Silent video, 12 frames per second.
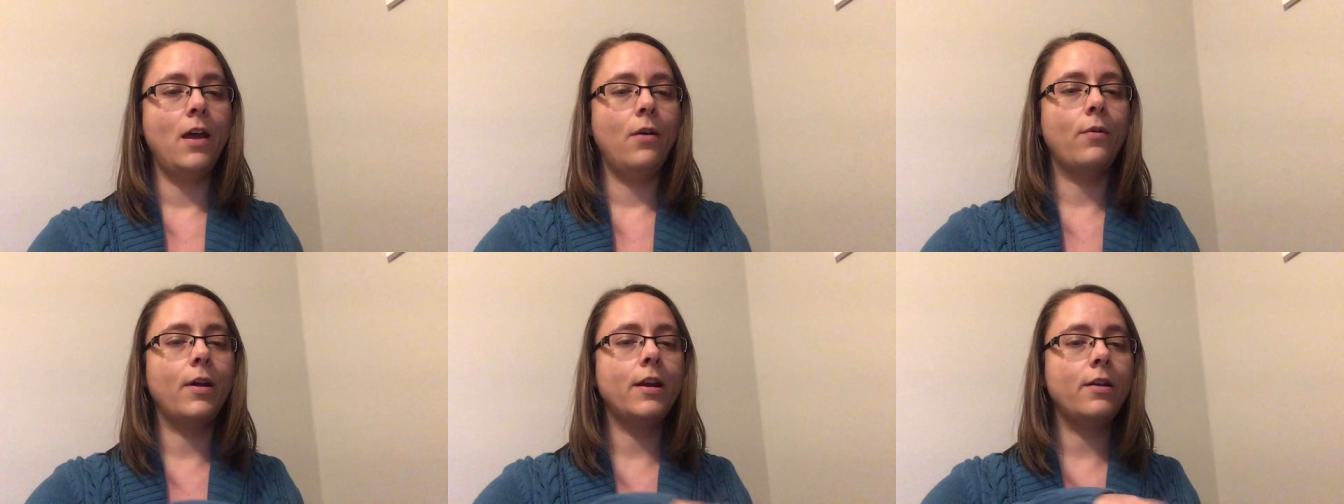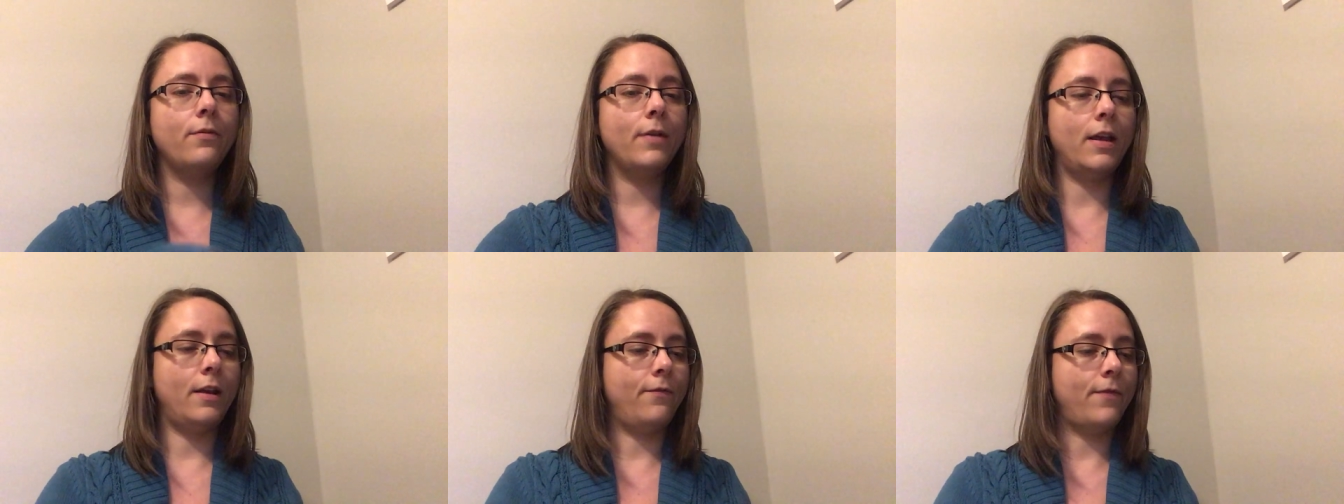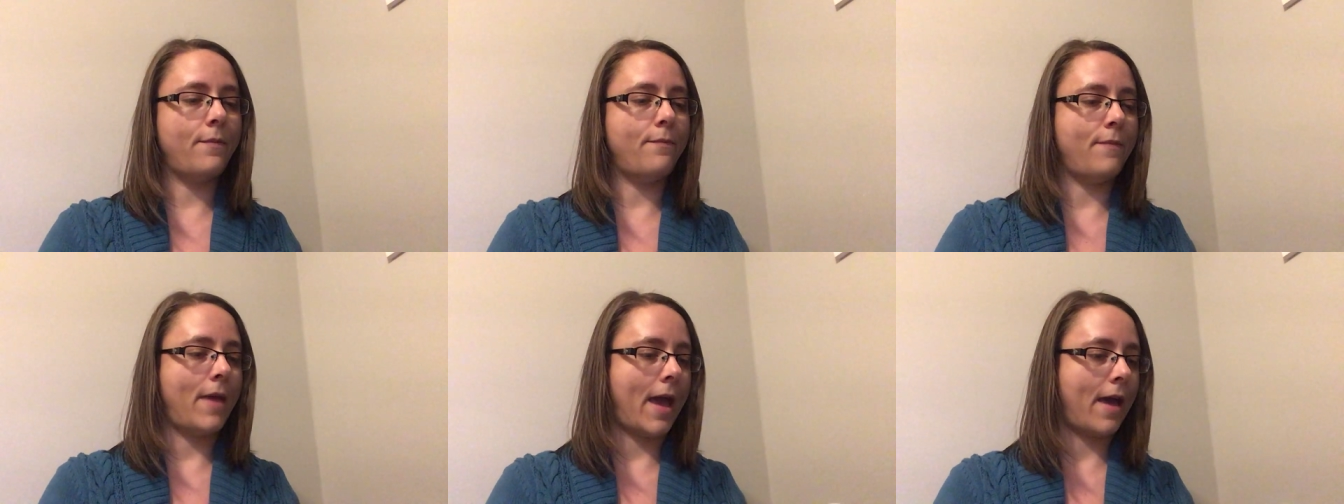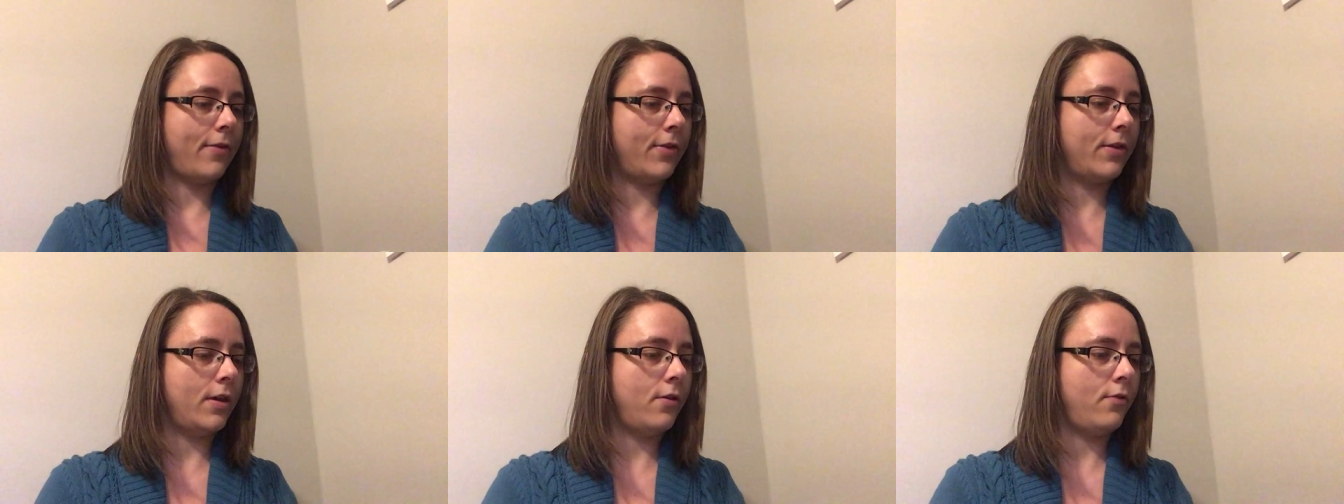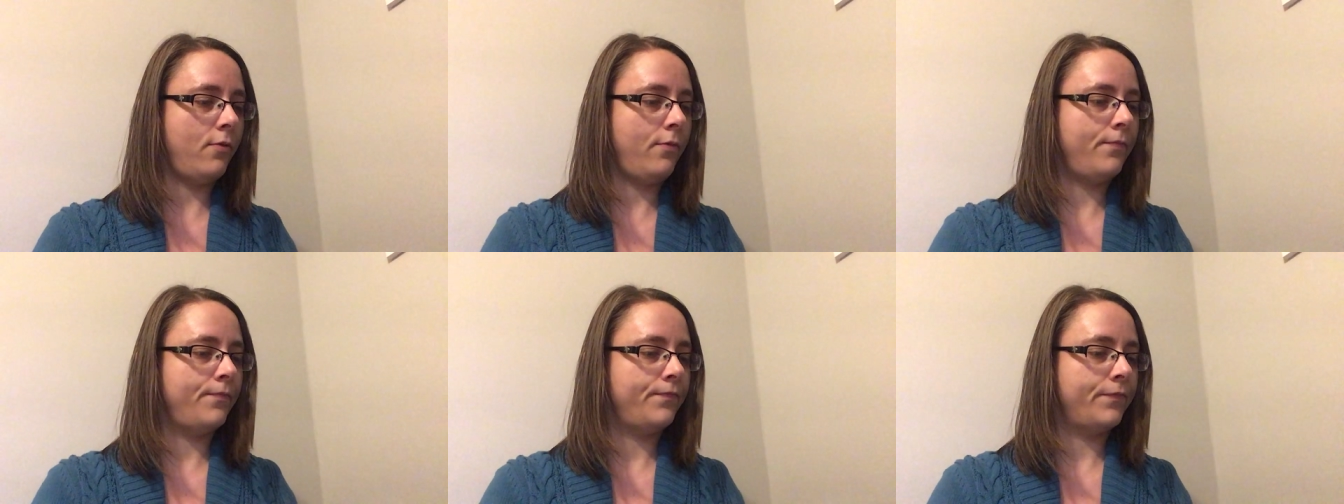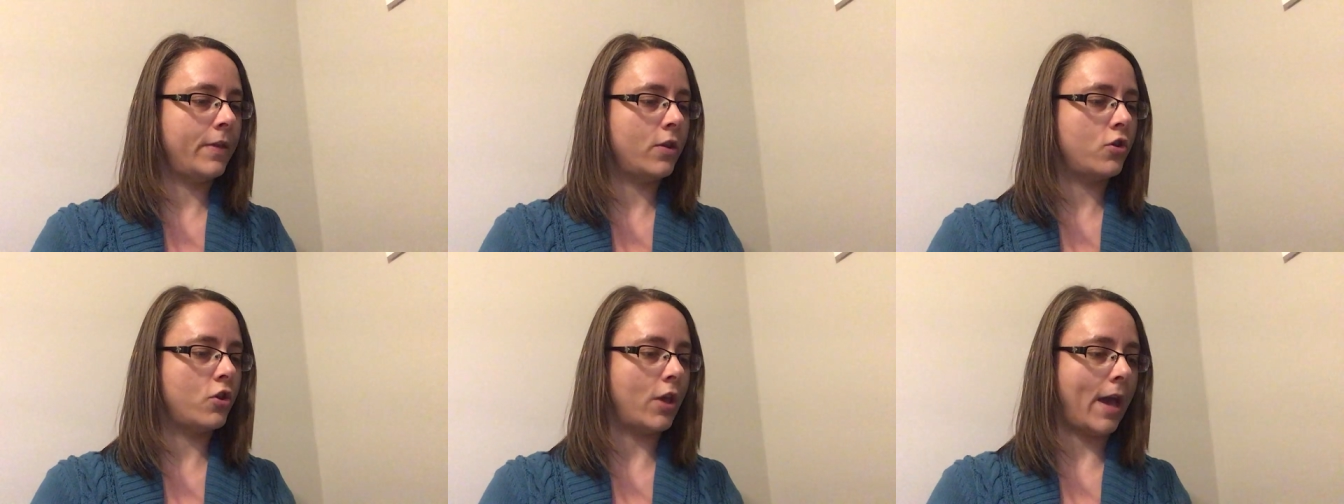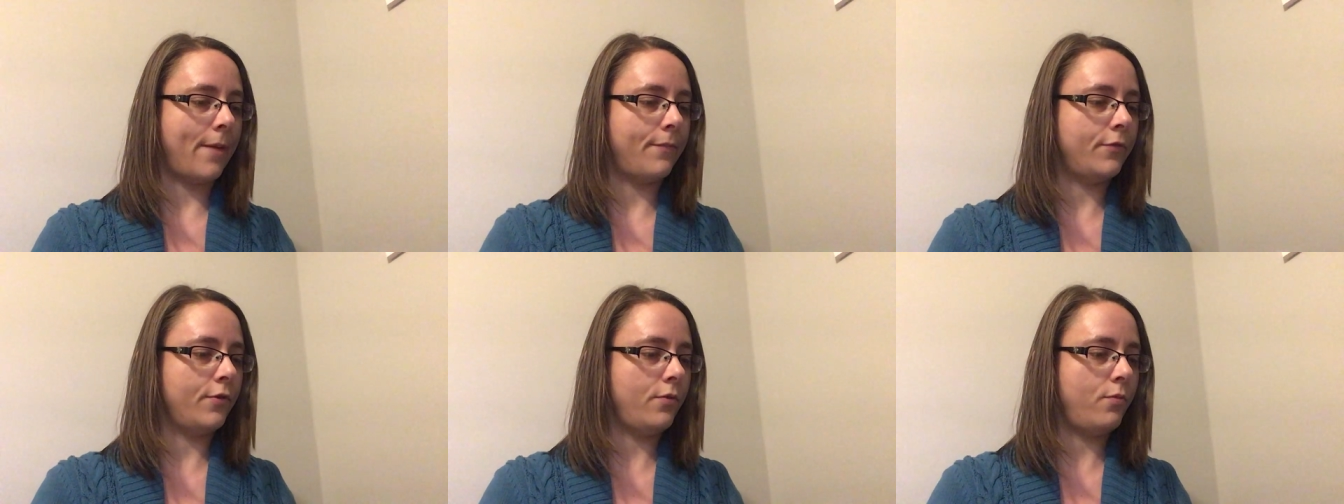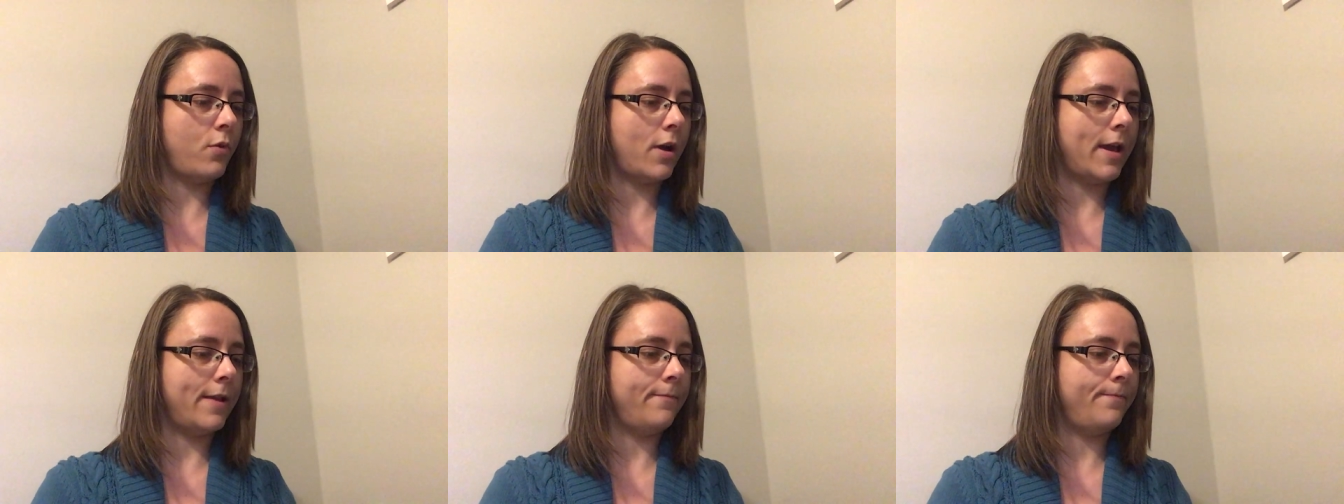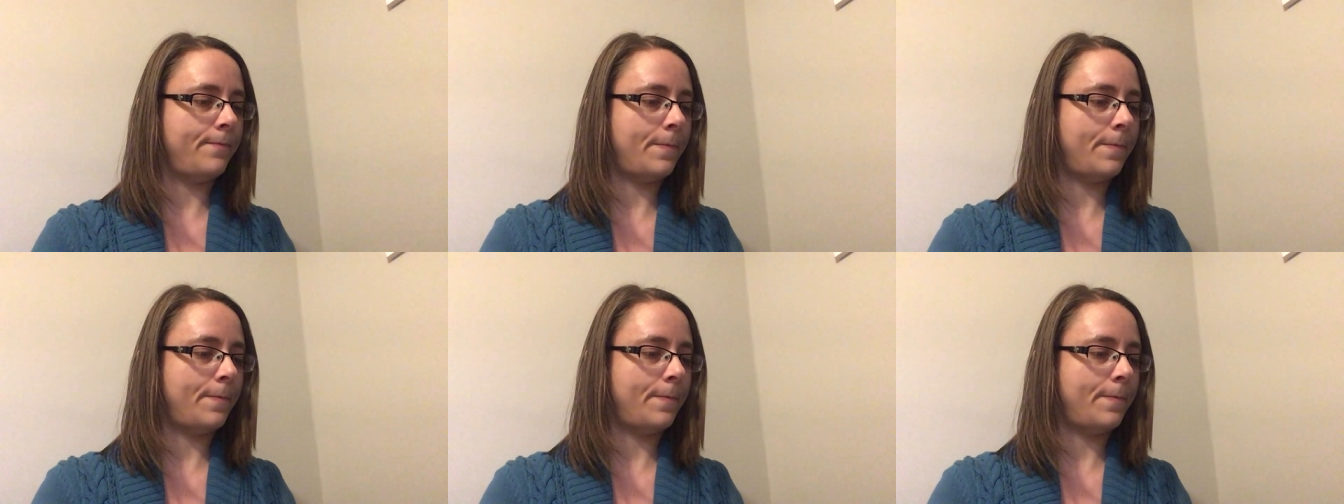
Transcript: We're going to read from Matthew chapter 1,